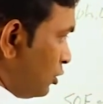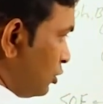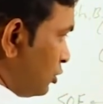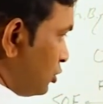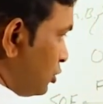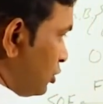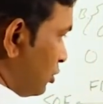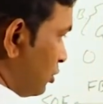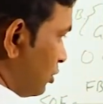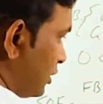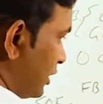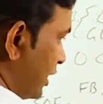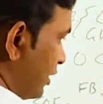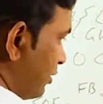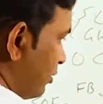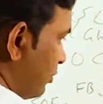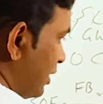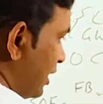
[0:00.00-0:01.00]
So
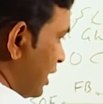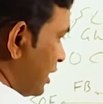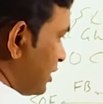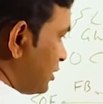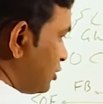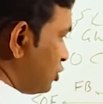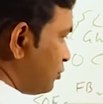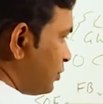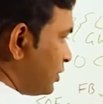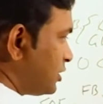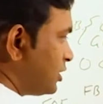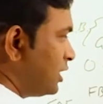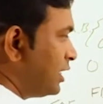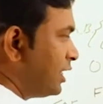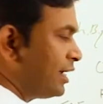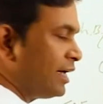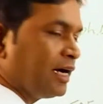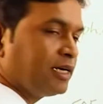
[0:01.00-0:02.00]
there will be another
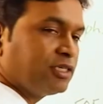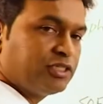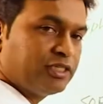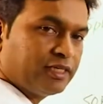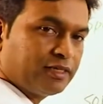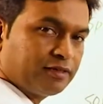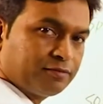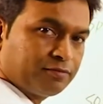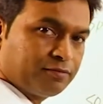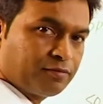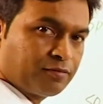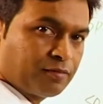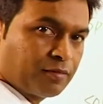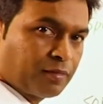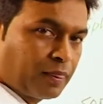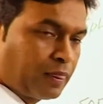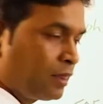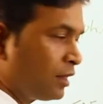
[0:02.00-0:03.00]
superciliary arch here,
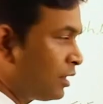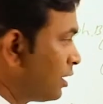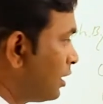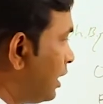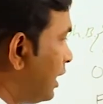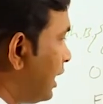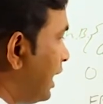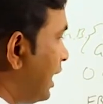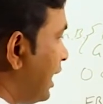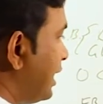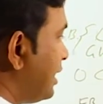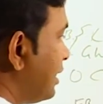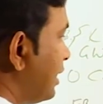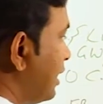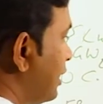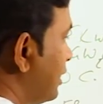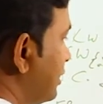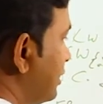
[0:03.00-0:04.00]
and